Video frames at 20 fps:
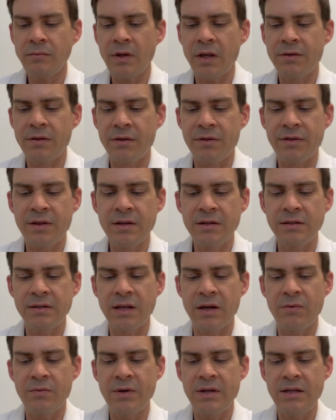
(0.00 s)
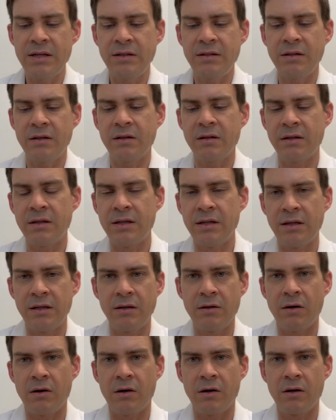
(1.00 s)
The things that we need to
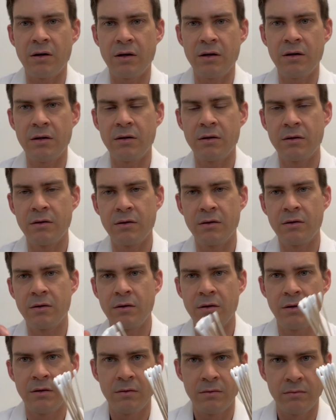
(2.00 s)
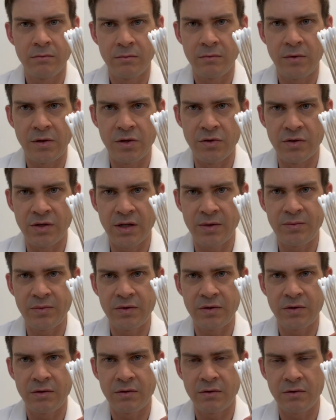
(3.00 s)
clean are
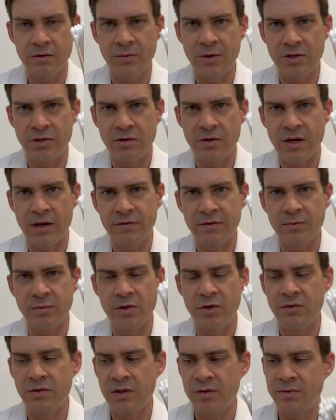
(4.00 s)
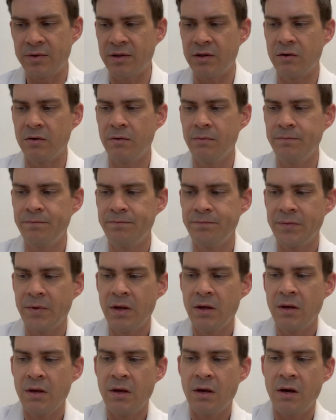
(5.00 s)
Q-tips. So make sure you have some Q-tips at home.
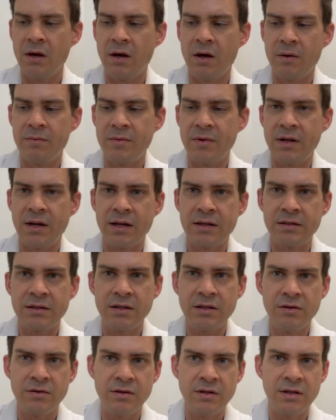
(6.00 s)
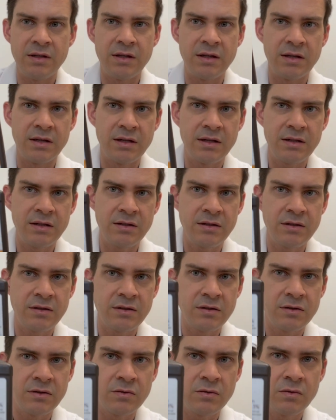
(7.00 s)
The next thing you need
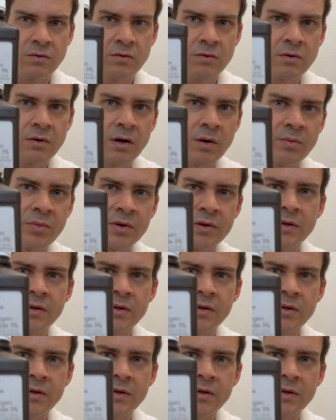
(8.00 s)
is, I'll put